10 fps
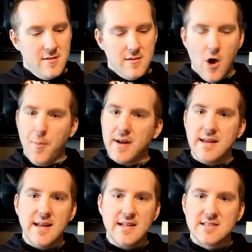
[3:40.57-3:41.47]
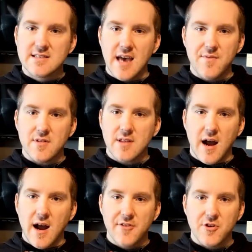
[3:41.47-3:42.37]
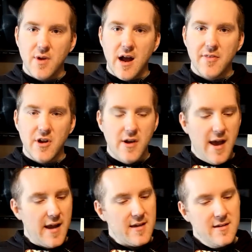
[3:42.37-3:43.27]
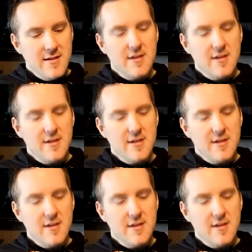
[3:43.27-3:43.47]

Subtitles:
Nobody needs 7 ties around their neck.